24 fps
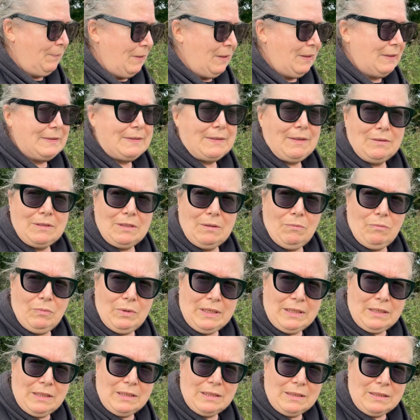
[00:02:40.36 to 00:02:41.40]
so that we
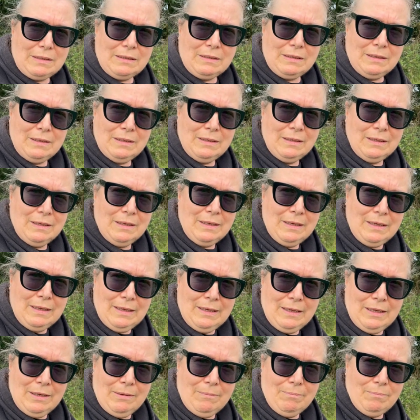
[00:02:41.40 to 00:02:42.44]
can
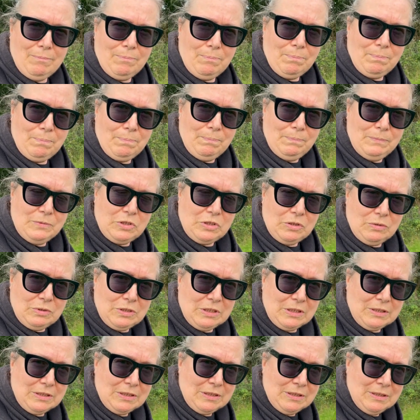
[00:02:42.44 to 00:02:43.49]
shoot
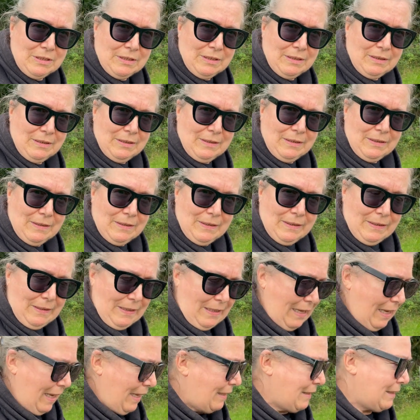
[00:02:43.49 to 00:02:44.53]
it.
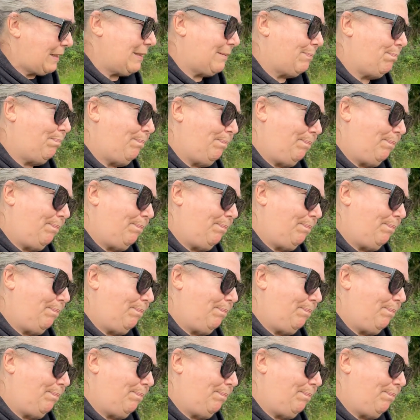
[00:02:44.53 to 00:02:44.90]
So it'll be